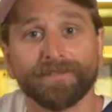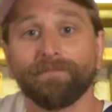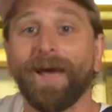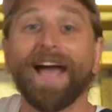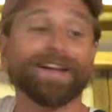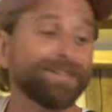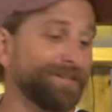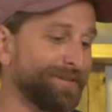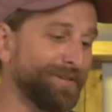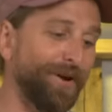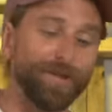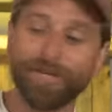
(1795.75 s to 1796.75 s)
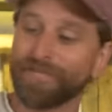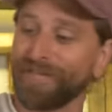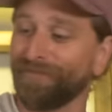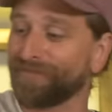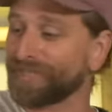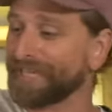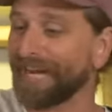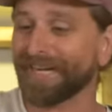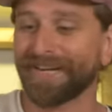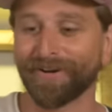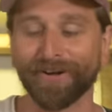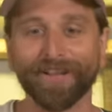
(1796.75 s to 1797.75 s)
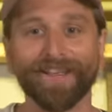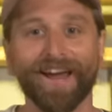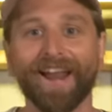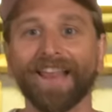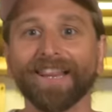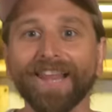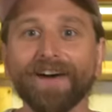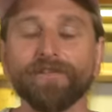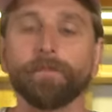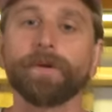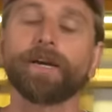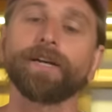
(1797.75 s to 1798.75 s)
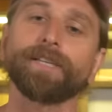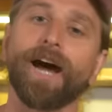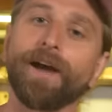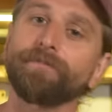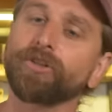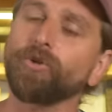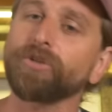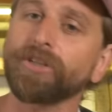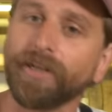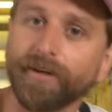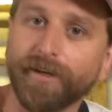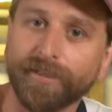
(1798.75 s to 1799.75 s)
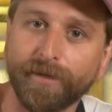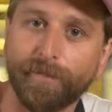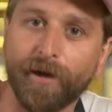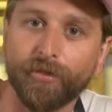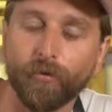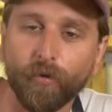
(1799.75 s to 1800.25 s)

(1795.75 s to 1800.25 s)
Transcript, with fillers: Bags and all this stuff is secondary to that. And I love it because I'm so serious about the